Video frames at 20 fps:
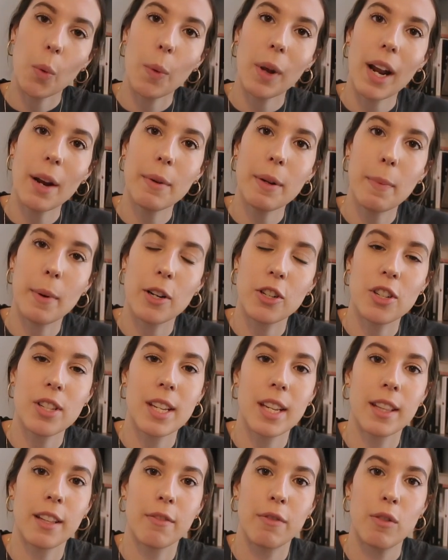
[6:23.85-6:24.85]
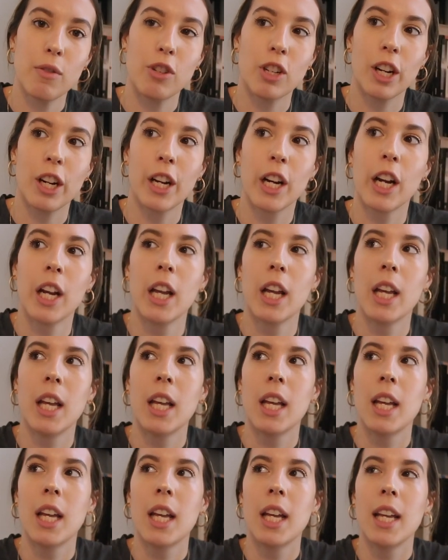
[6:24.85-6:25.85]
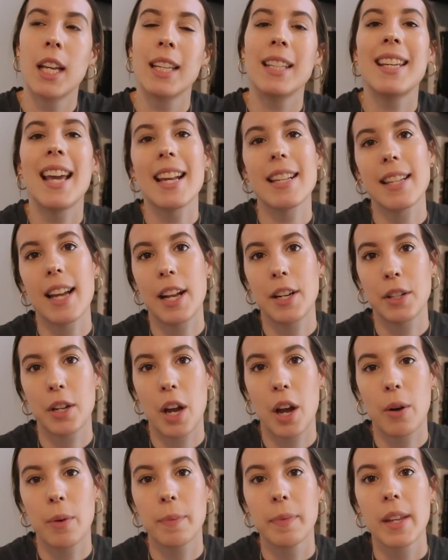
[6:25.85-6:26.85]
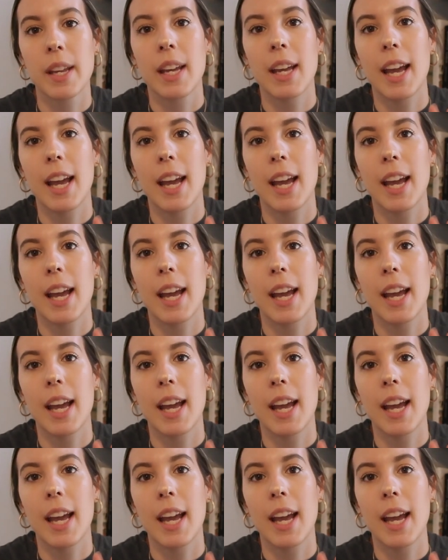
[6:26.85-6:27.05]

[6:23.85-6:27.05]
Would I repurchase it in the future? Yes and no.